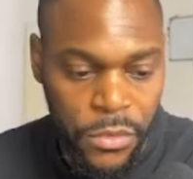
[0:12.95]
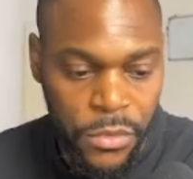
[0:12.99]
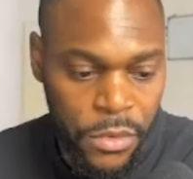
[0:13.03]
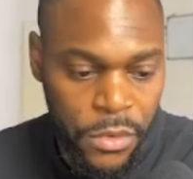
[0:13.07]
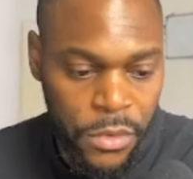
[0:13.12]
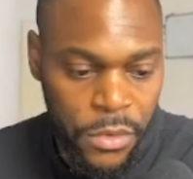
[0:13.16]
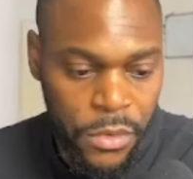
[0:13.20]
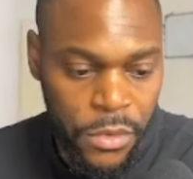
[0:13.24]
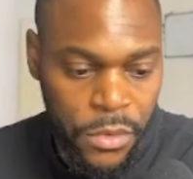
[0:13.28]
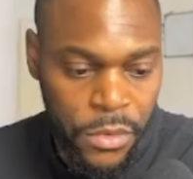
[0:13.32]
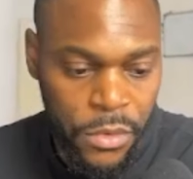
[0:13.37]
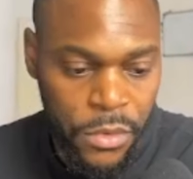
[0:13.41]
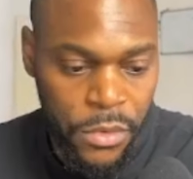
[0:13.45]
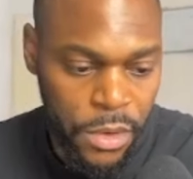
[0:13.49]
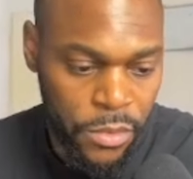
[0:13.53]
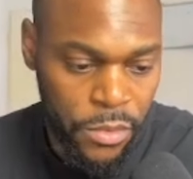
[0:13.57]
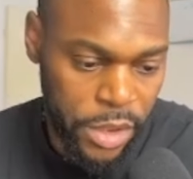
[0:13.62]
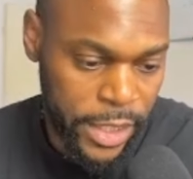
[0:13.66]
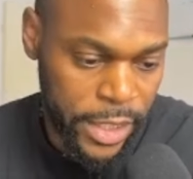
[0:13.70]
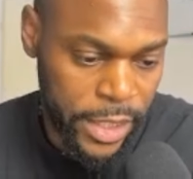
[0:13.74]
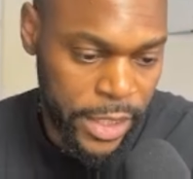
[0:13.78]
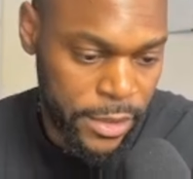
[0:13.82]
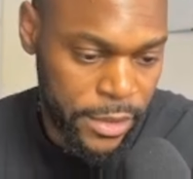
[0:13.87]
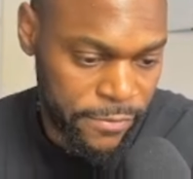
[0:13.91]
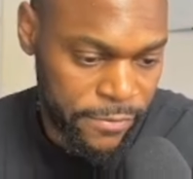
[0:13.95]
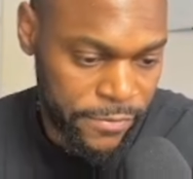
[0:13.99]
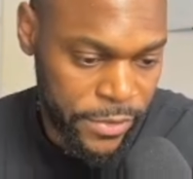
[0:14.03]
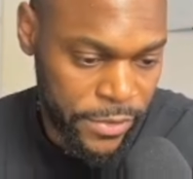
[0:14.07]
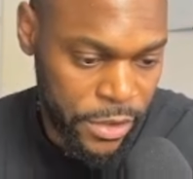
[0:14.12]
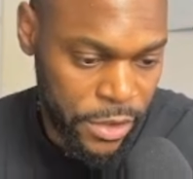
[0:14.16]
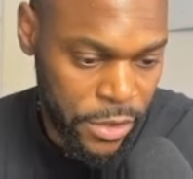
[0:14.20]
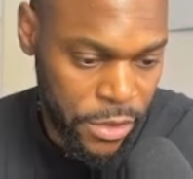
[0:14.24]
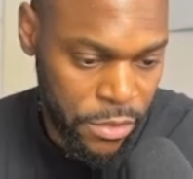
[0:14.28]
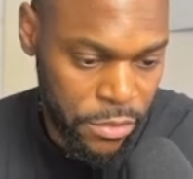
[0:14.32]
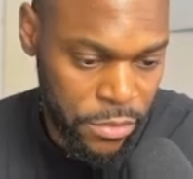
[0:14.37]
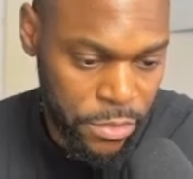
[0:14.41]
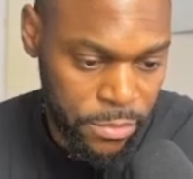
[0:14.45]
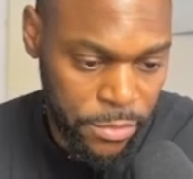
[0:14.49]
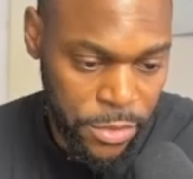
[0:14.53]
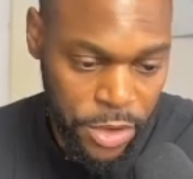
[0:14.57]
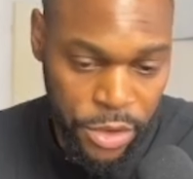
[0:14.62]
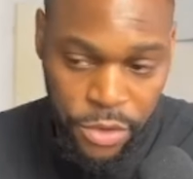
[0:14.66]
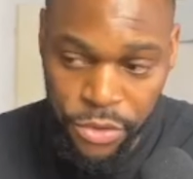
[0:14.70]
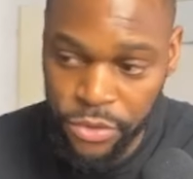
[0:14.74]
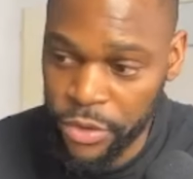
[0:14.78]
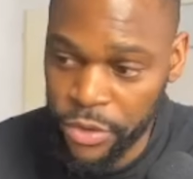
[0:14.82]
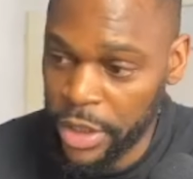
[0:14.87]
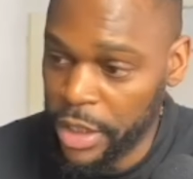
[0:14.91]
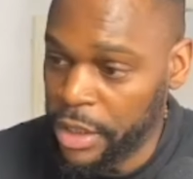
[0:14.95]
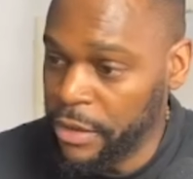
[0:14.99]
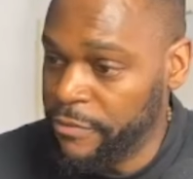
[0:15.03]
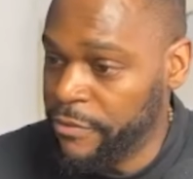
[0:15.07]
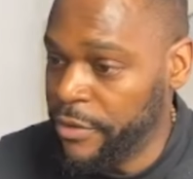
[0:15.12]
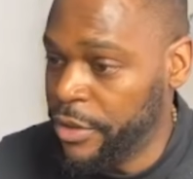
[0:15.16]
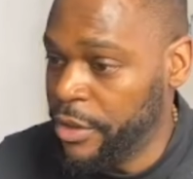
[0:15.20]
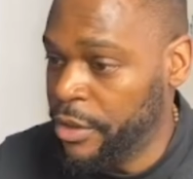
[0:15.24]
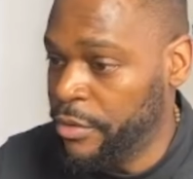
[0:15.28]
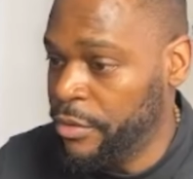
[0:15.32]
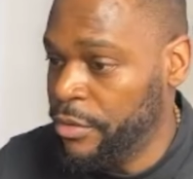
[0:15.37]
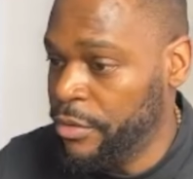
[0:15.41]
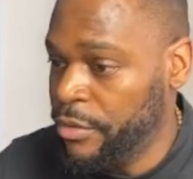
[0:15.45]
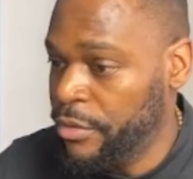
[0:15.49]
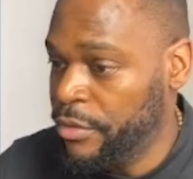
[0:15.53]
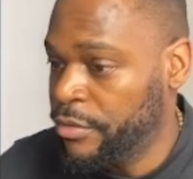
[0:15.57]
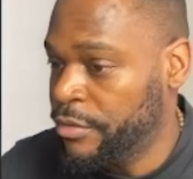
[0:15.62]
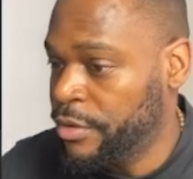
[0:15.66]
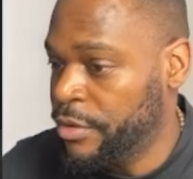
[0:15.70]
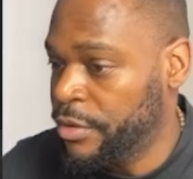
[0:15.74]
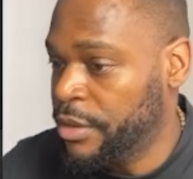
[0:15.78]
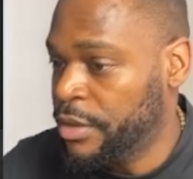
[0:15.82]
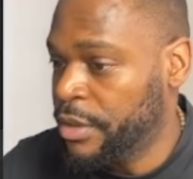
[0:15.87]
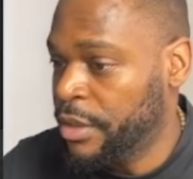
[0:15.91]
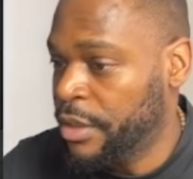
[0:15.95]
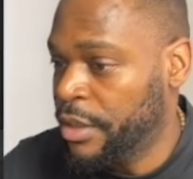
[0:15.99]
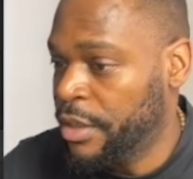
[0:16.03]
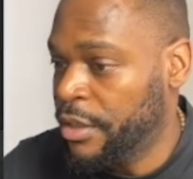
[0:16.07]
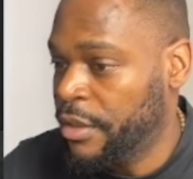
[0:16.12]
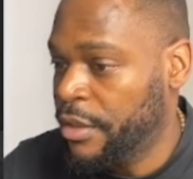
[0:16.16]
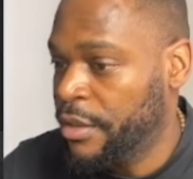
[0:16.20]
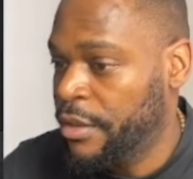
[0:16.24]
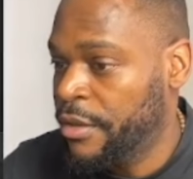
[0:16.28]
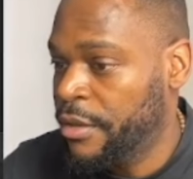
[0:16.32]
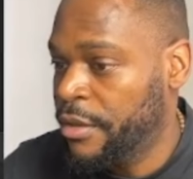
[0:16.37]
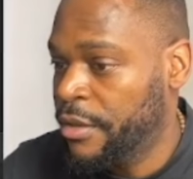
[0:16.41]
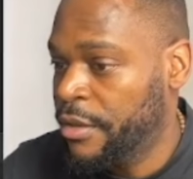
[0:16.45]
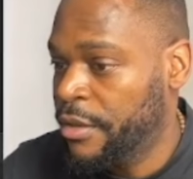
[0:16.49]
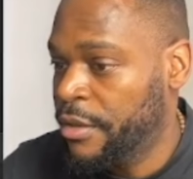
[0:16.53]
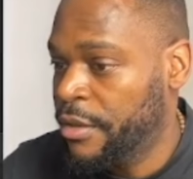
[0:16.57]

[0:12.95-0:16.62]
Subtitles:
We're going to get a video. I'm going to drag a video into here.